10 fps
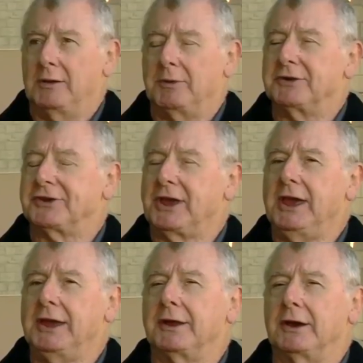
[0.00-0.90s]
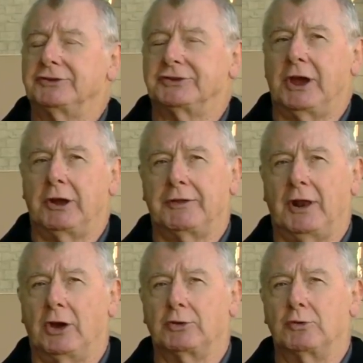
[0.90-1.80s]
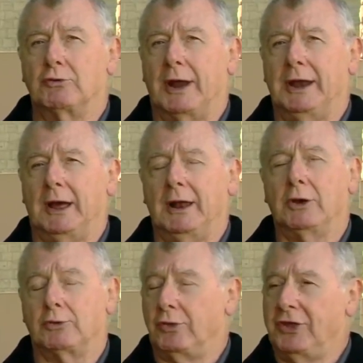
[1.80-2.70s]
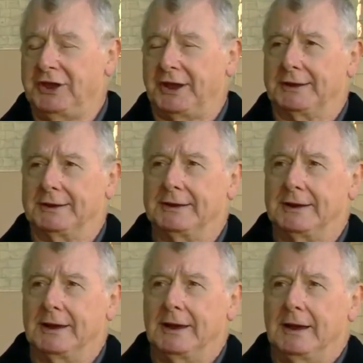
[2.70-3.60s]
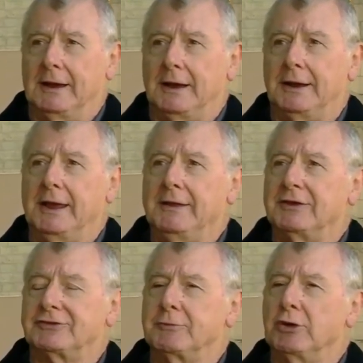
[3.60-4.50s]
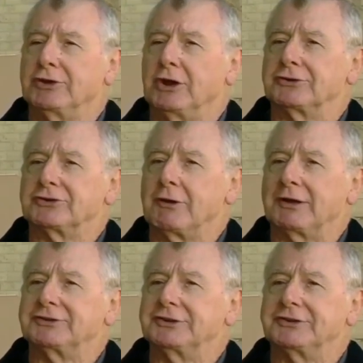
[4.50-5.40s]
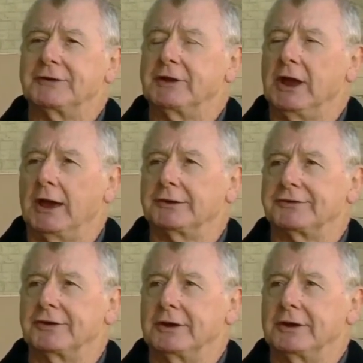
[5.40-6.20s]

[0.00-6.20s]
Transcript: But as a kid, I used to go to the local theatre, and I hear this music on scratchy 78s.